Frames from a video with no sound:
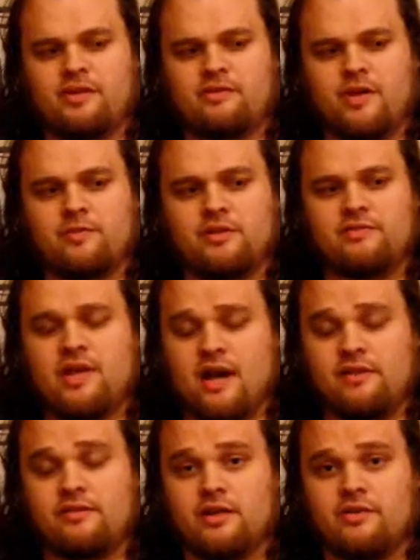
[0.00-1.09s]
I believe,
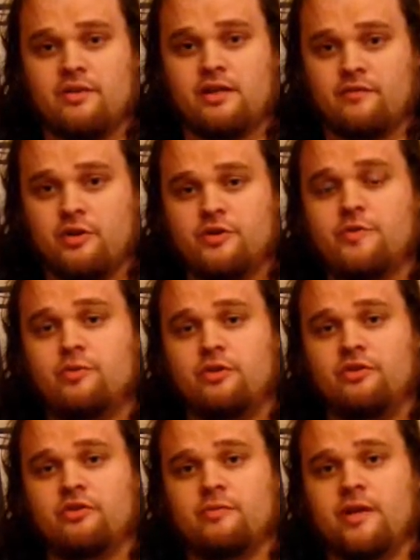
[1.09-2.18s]
Catholic, and then converted to
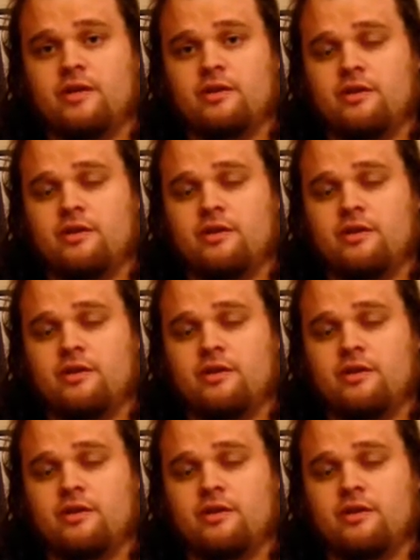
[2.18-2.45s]
Buddhism